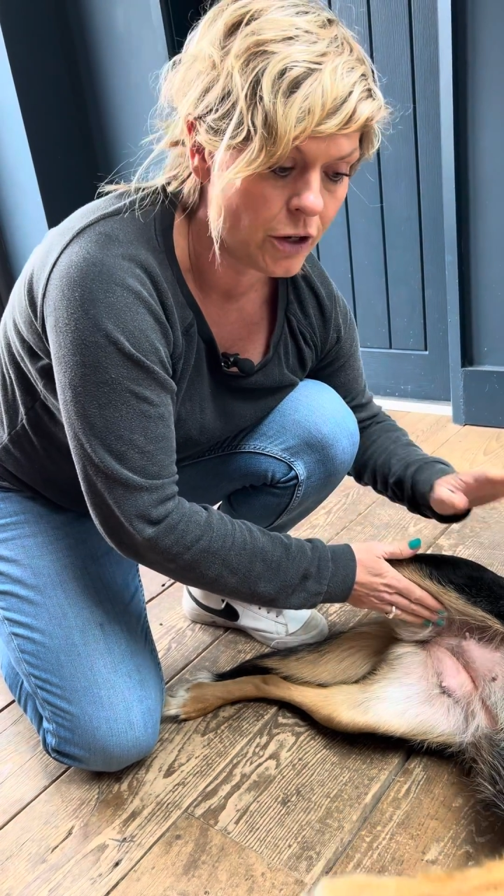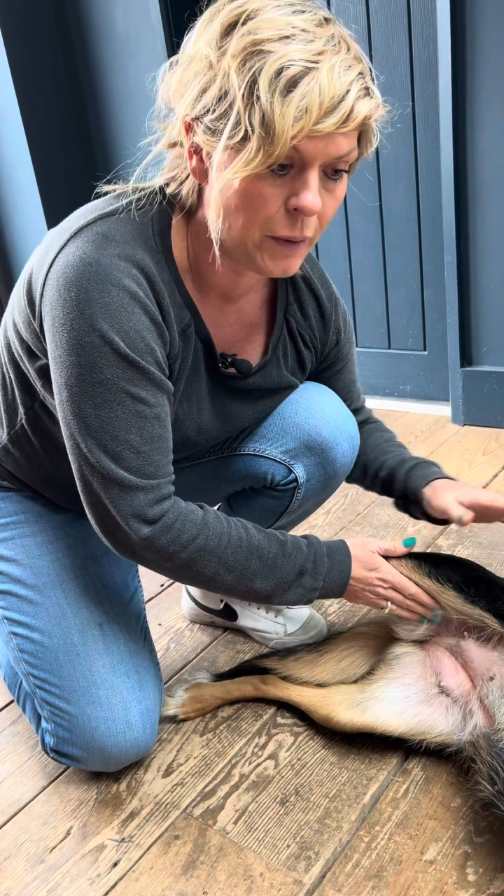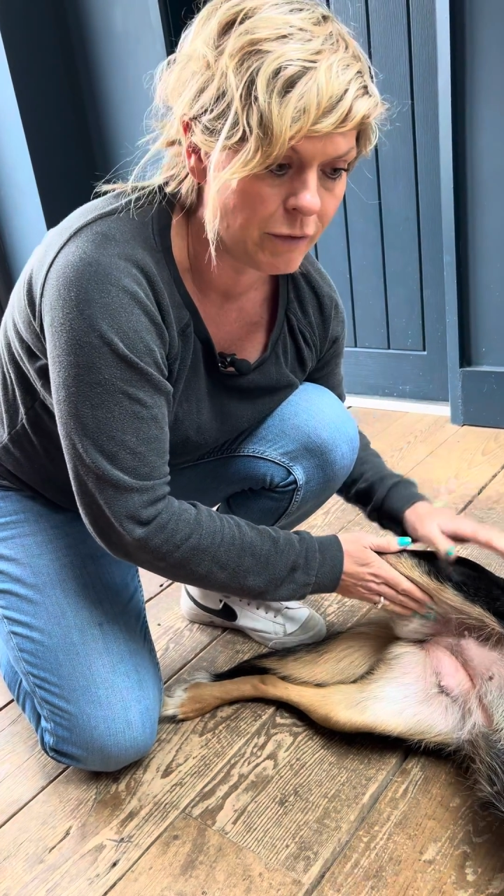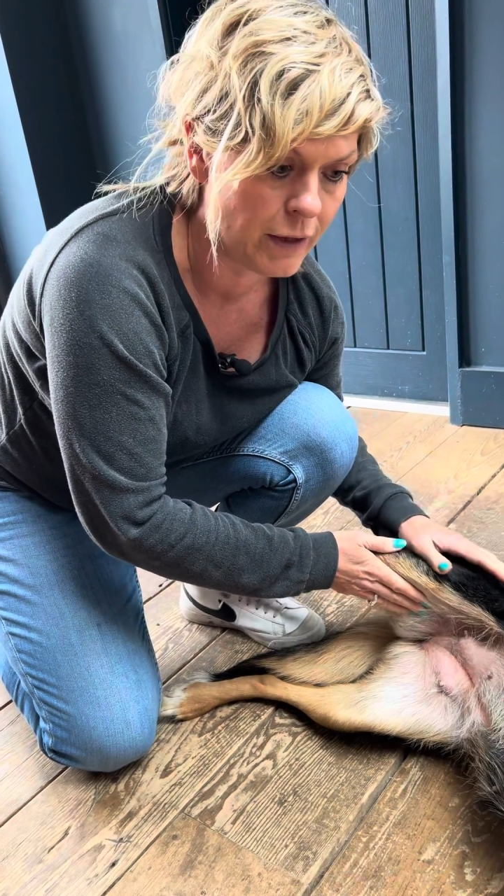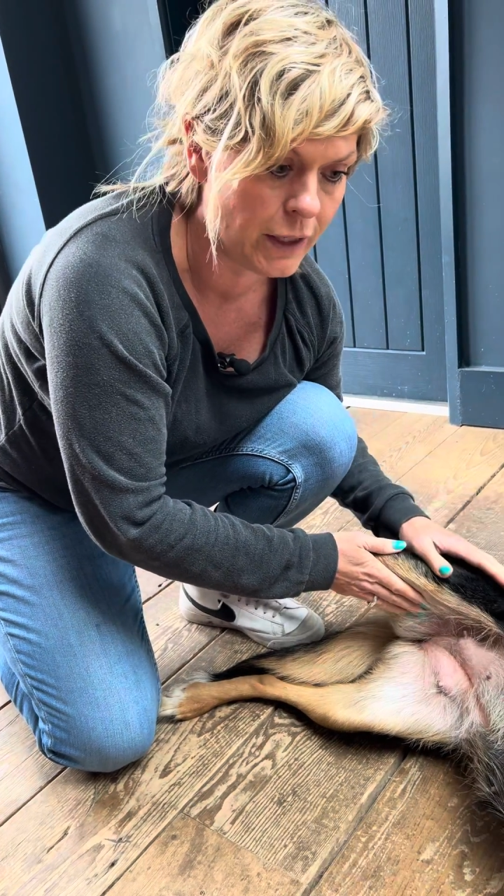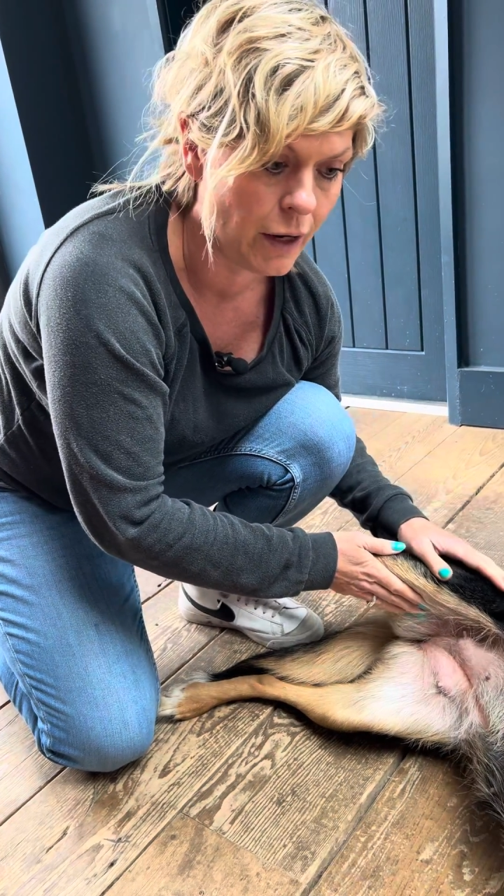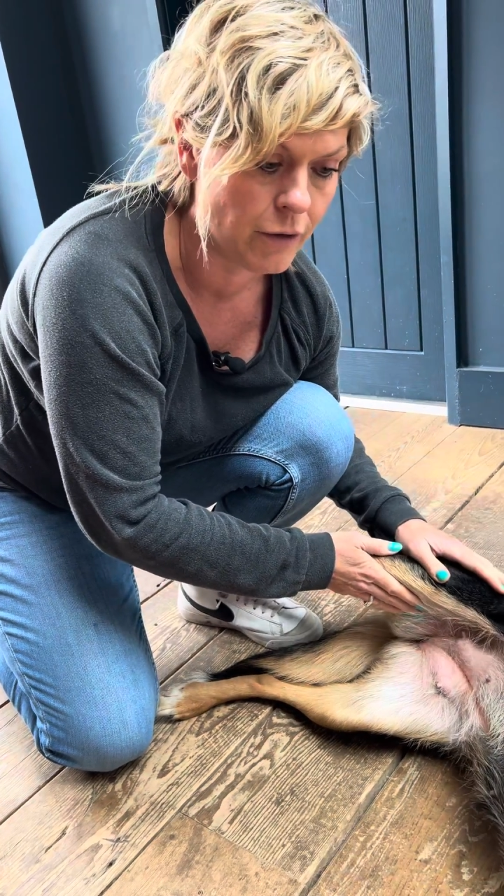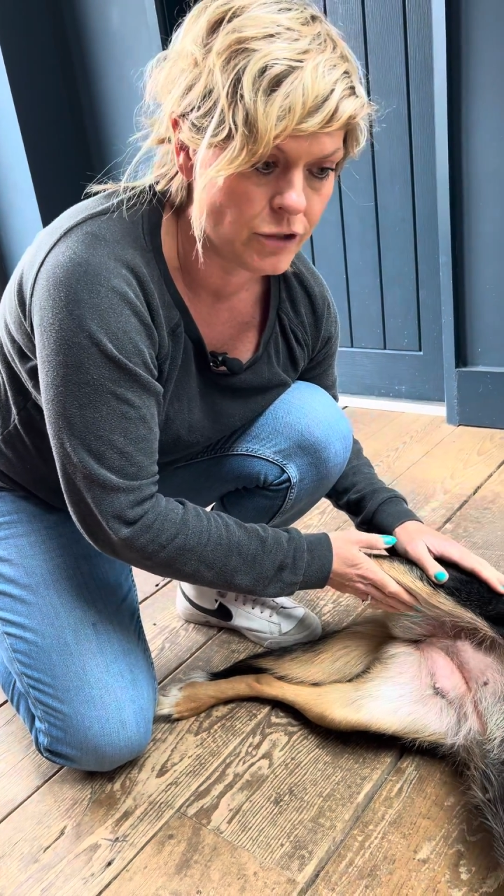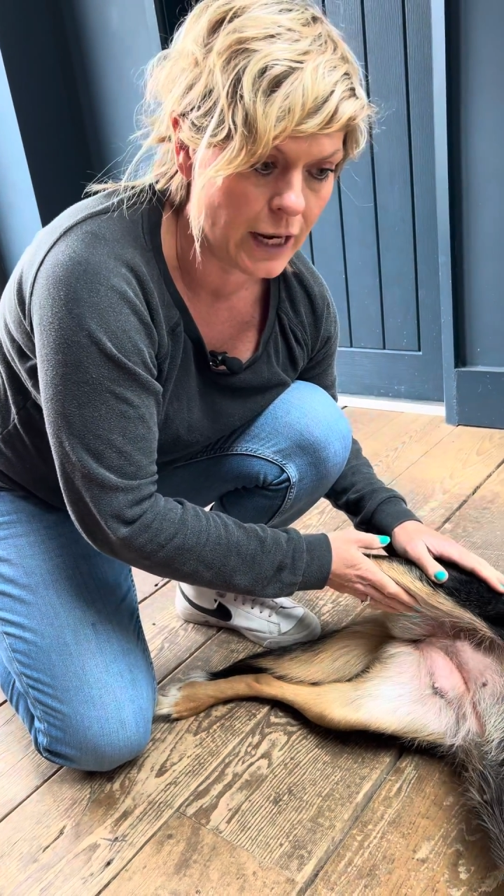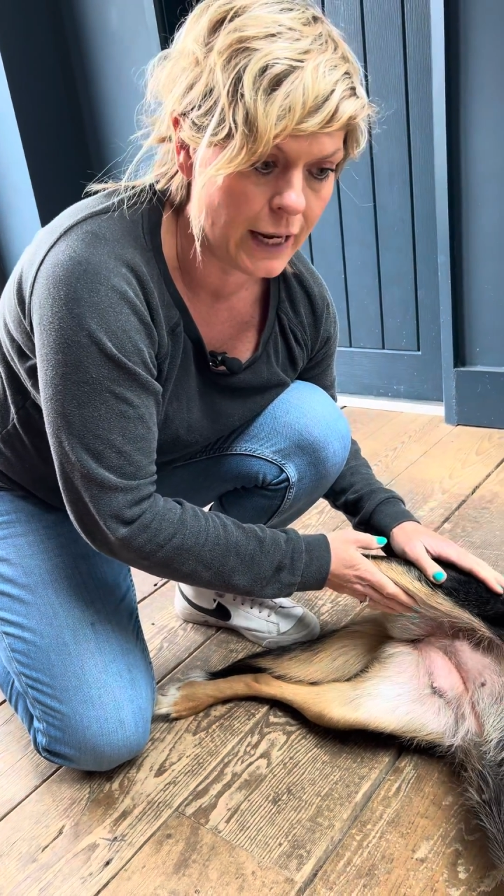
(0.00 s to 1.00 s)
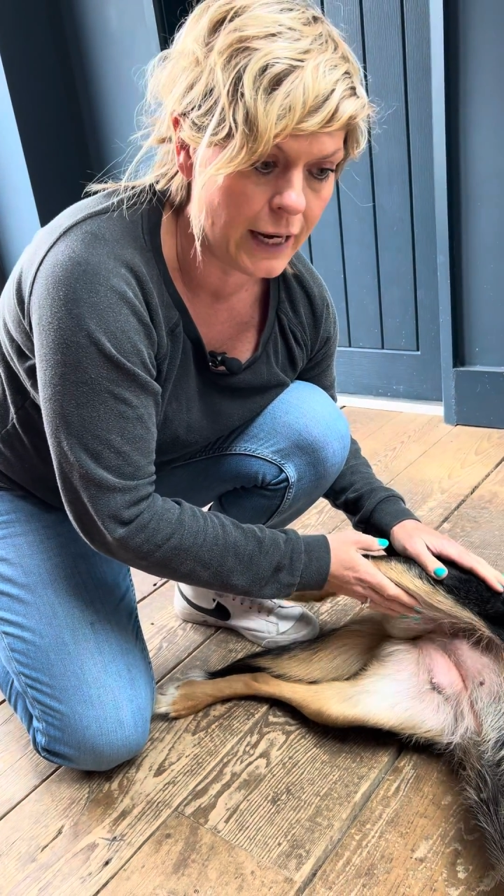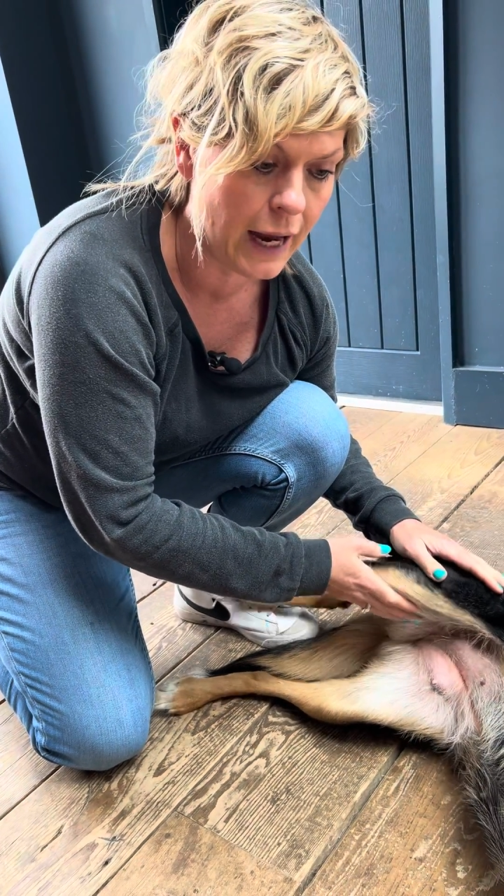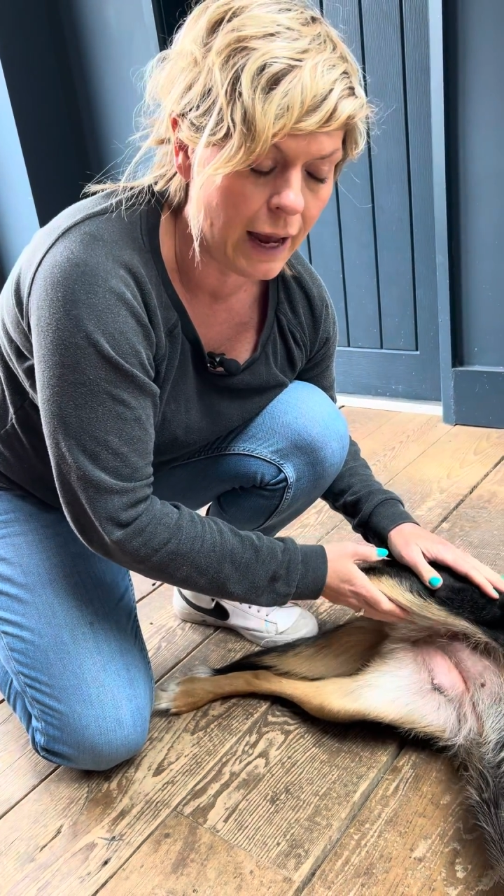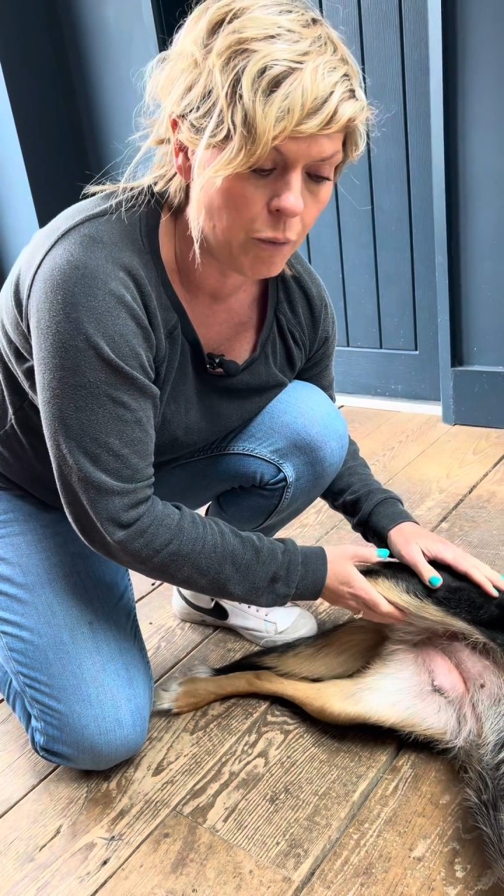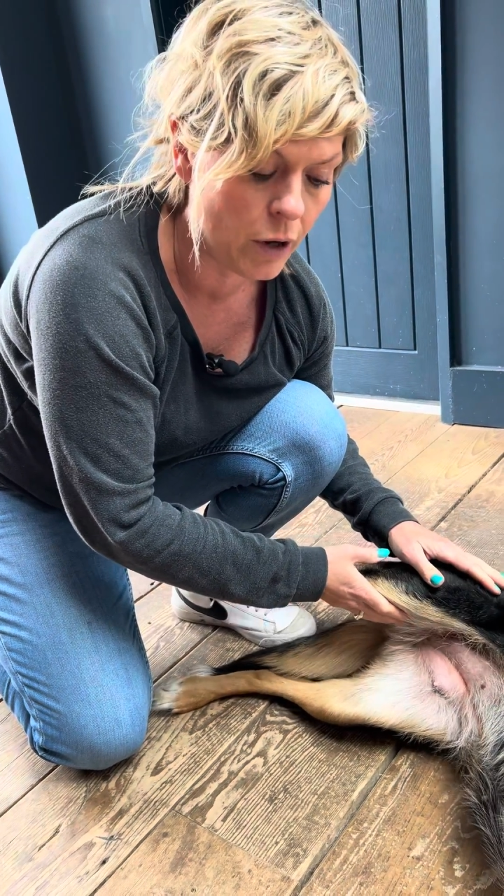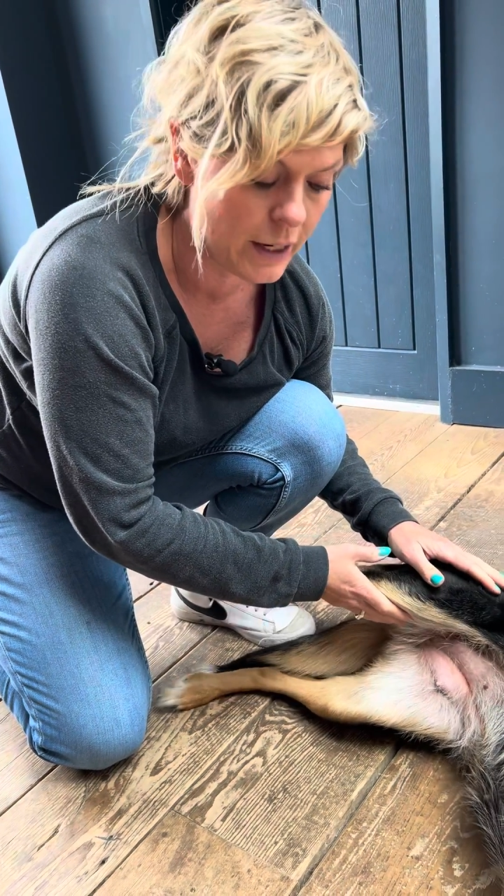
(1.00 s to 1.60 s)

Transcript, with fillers: a quick video of Jelly, and what